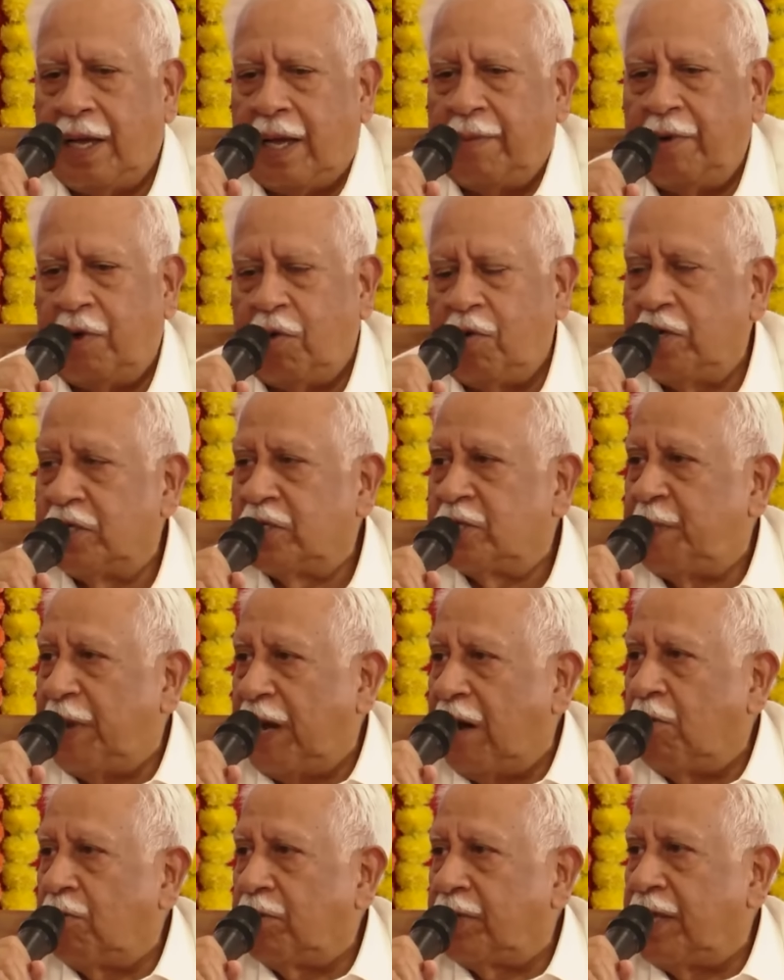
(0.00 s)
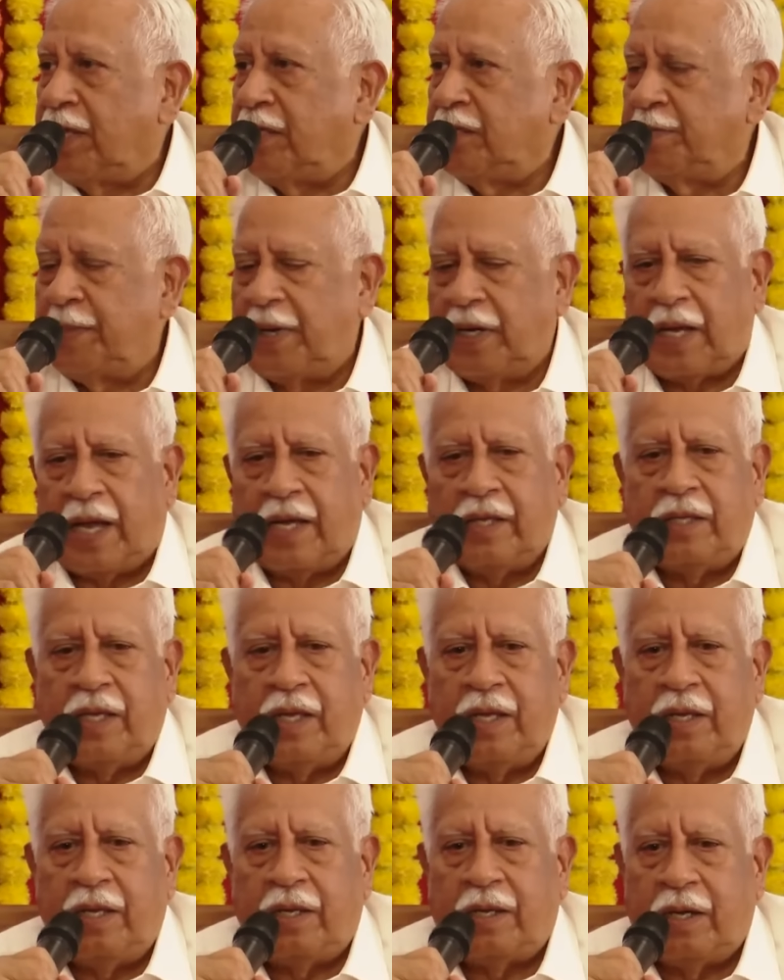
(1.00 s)
I'm not going to spell out things, but I
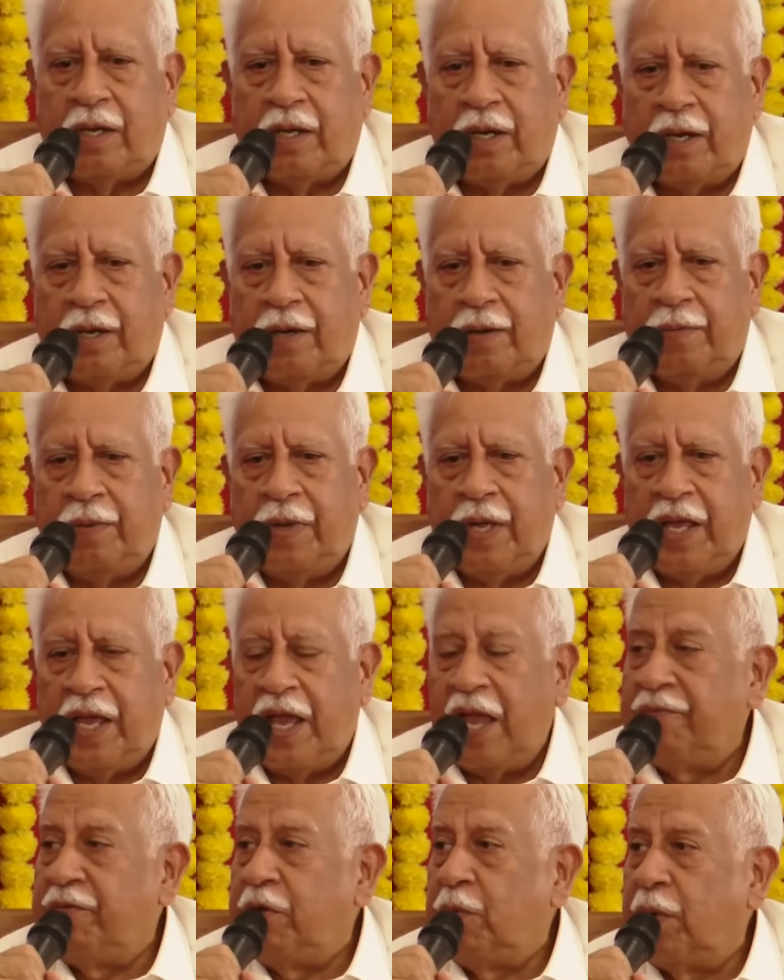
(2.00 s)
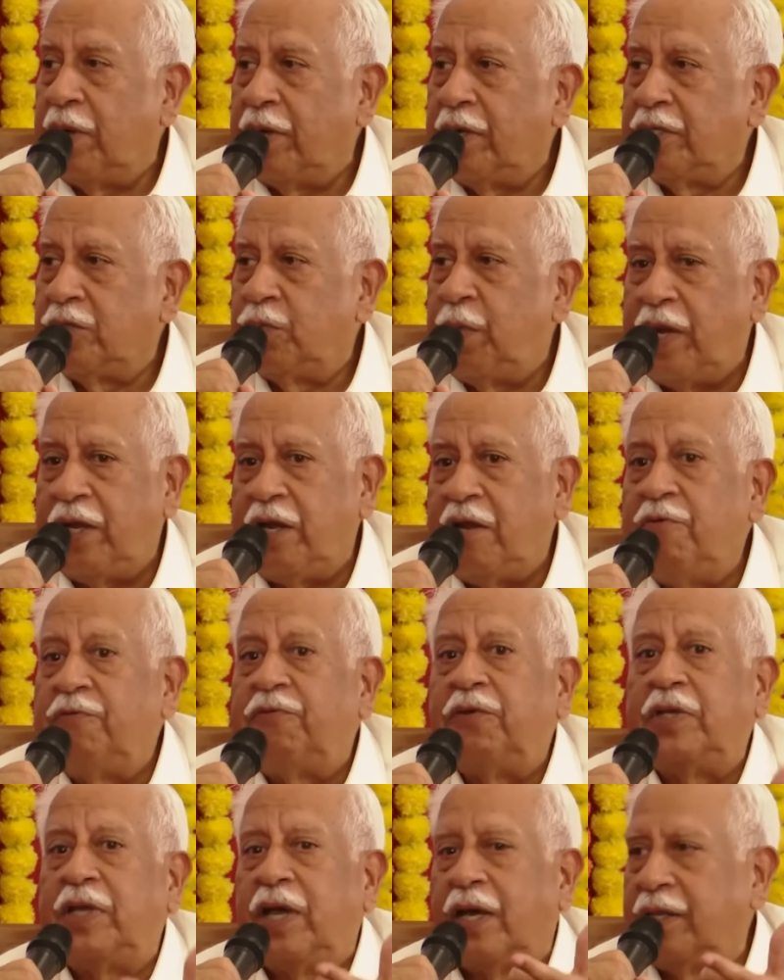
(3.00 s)
think everyone is waiting
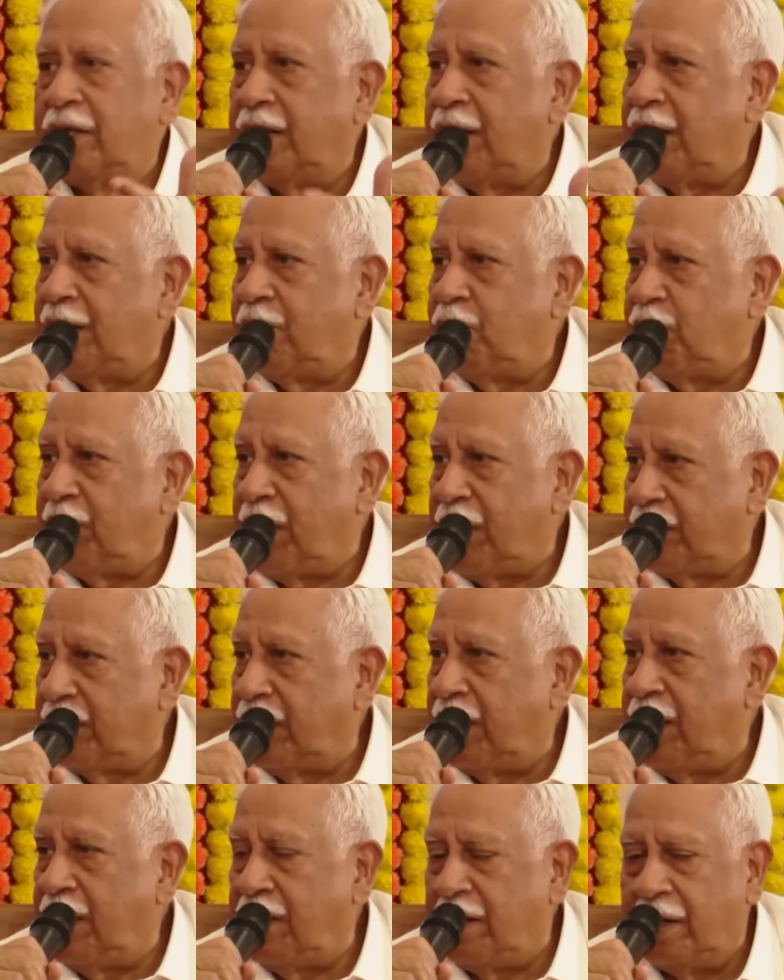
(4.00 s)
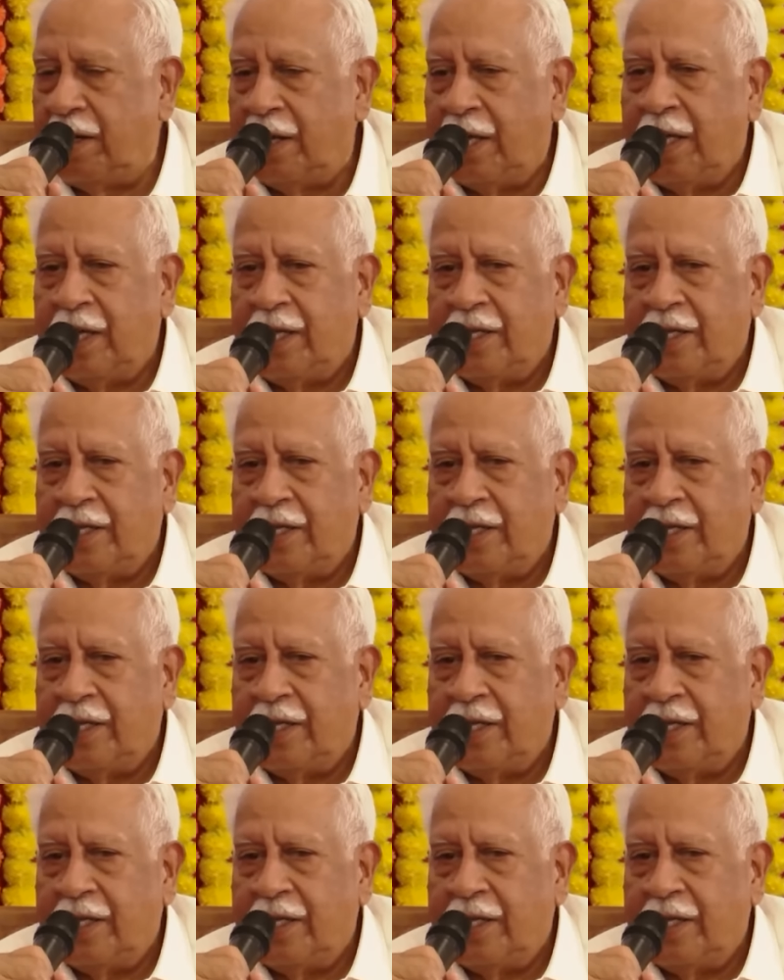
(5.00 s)
for the other guy to take the lead.